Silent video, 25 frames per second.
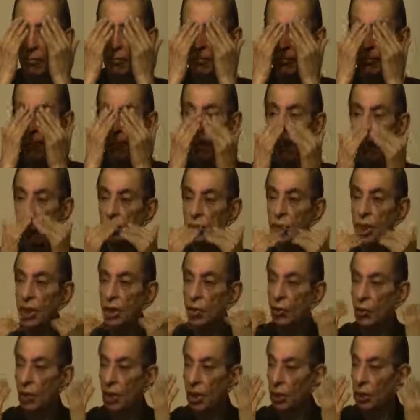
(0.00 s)
blood
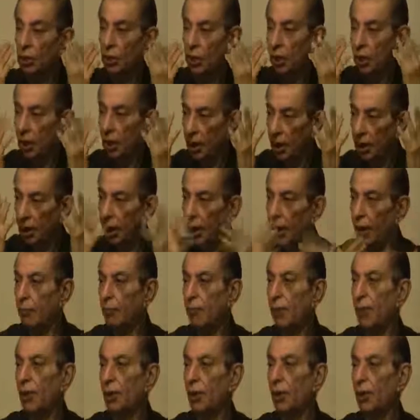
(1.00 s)
circulation in that
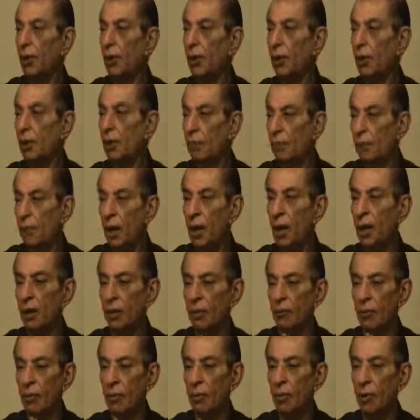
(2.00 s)
particular part
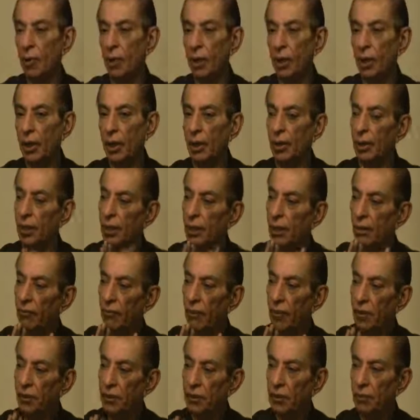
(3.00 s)
of the body. These are
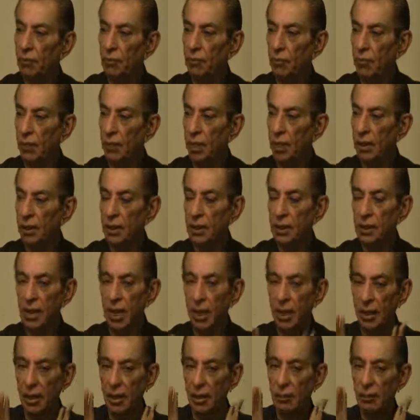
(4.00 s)
very simple
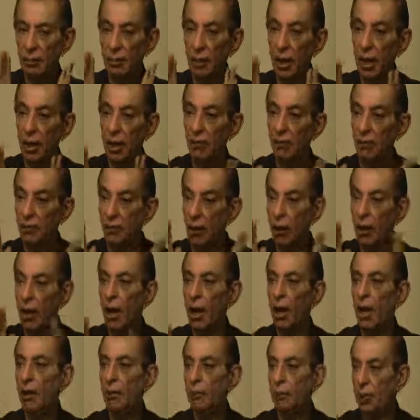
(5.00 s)
exercises meant for
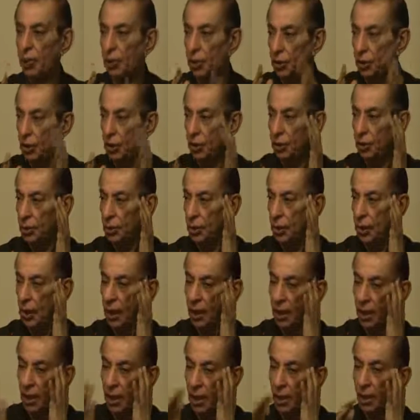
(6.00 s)
heart patients,
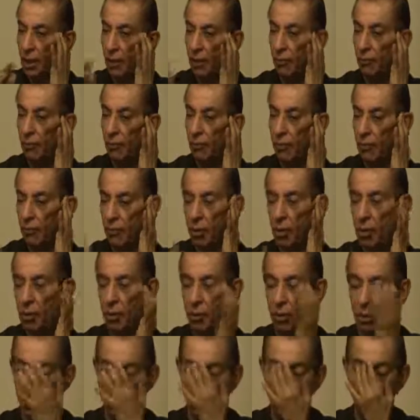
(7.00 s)
again learned from
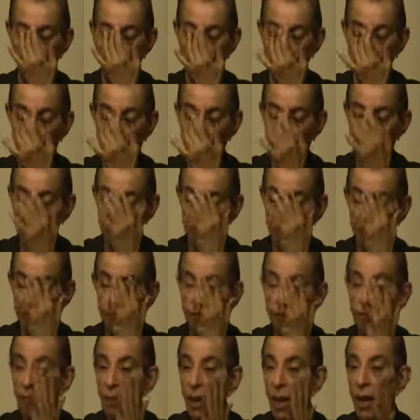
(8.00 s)
Dr. Dean Ornish.
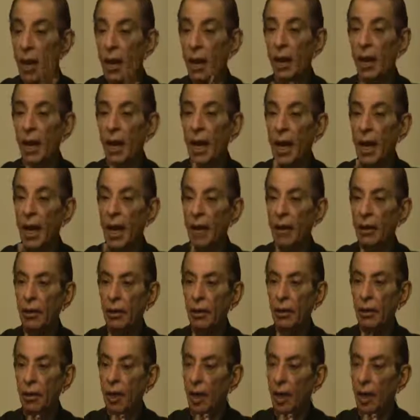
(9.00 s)
And